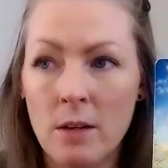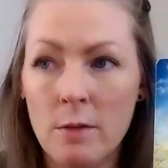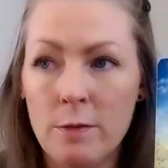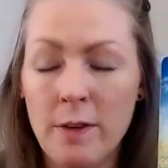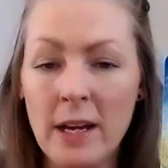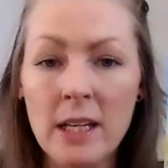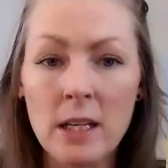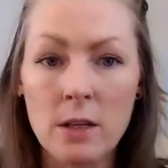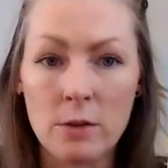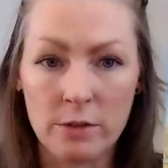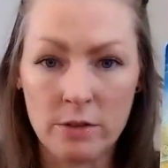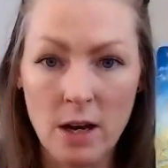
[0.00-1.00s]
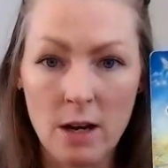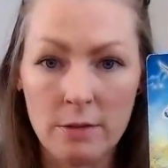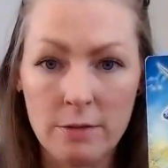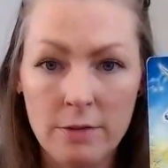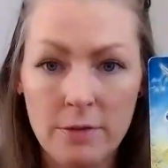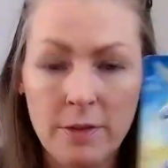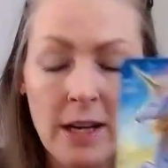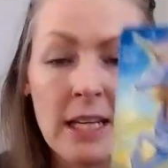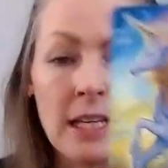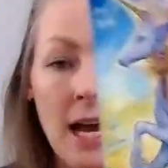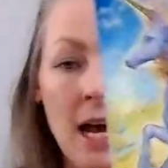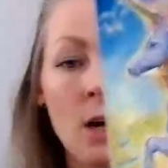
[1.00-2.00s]
finding yourself
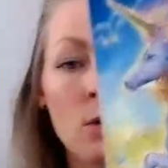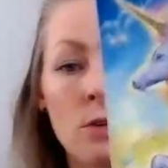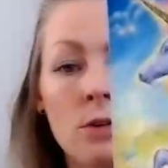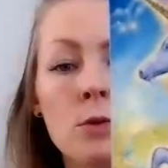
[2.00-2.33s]
finding out